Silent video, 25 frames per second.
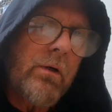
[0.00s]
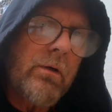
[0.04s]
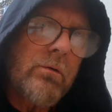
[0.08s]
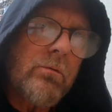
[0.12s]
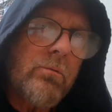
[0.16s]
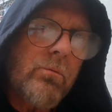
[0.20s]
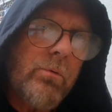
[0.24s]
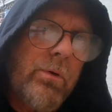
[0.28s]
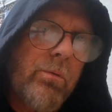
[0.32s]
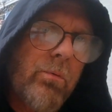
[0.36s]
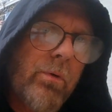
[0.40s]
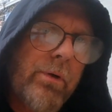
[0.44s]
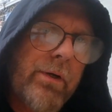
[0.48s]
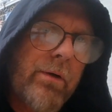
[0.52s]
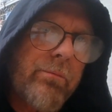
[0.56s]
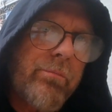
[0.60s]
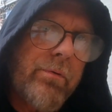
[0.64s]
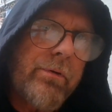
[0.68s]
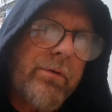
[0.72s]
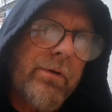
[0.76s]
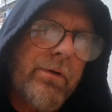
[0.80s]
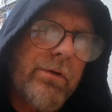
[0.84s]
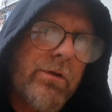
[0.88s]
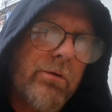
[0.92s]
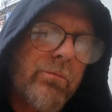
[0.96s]
we want
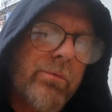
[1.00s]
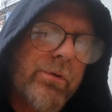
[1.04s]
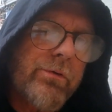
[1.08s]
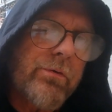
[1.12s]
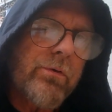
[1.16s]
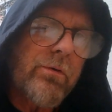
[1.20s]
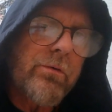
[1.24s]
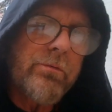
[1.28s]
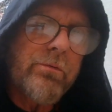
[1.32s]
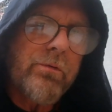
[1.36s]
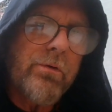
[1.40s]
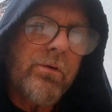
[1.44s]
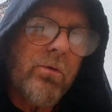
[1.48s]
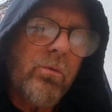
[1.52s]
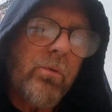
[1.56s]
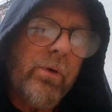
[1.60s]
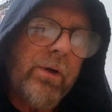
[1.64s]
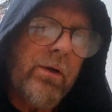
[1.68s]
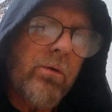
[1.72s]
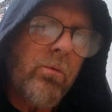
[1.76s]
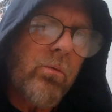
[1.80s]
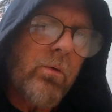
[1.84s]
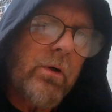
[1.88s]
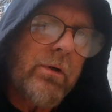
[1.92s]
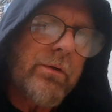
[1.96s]
everything to return to the way
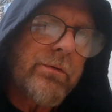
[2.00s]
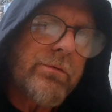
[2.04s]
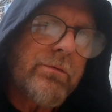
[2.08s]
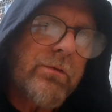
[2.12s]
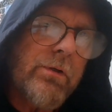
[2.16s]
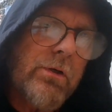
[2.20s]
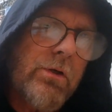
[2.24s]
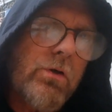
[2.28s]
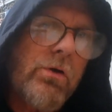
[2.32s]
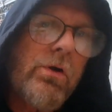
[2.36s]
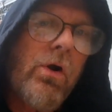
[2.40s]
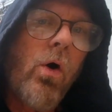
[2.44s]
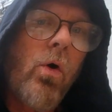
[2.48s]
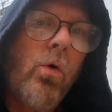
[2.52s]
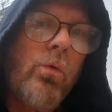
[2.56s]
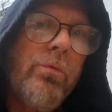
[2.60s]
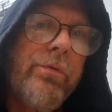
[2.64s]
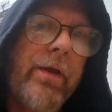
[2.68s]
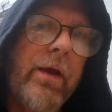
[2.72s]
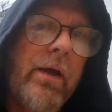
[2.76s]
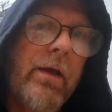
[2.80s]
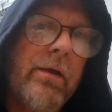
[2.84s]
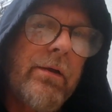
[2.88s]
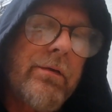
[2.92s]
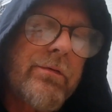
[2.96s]
it was, the good old
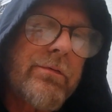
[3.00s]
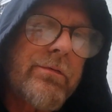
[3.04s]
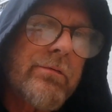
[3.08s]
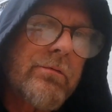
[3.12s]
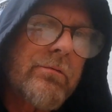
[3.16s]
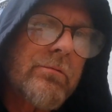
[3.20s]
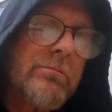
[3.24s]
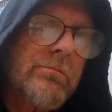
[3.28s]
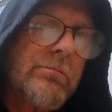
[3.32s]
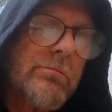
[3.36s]
days,